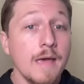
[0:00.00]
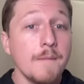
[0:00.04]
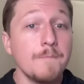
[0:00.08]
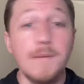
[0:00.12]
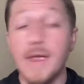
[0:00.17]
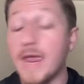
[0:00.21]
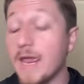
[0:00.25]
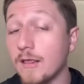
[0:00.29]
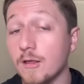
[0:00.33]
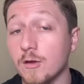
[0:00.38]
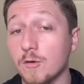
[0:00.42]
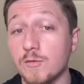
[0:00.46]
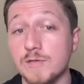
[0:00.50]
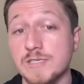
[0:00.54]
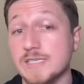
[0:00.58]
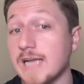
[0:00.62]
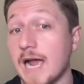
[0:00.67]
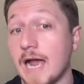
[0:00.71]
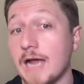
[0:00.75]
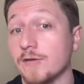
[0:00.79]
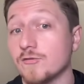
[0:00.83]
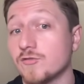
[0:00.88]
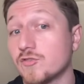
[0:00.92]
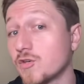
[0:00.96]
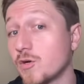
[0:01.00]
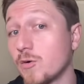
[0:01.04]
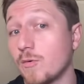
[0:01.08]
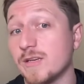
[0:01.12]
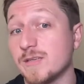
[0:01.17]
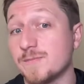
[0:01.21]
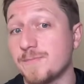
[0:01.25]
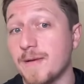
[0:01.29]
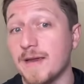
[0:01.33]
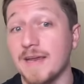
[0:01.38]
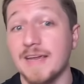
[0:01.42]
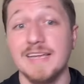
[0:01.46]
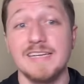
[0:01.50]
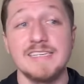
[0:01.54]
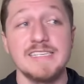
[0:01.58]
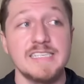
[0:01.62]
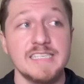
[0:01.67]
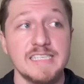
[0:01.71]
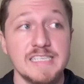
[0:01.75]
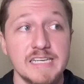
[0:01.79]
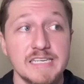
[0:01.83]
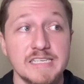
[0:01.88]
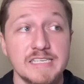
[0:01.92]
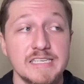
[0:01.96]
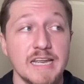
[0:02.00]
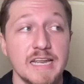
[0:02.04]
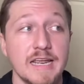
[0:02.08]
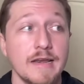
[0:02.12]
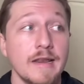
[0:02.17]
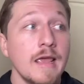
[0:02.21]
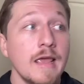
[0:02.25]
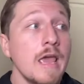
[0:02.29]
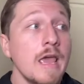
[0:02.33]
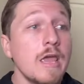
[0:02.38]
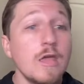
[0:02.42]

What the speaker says: Baylor with Scott Drew has been consistent.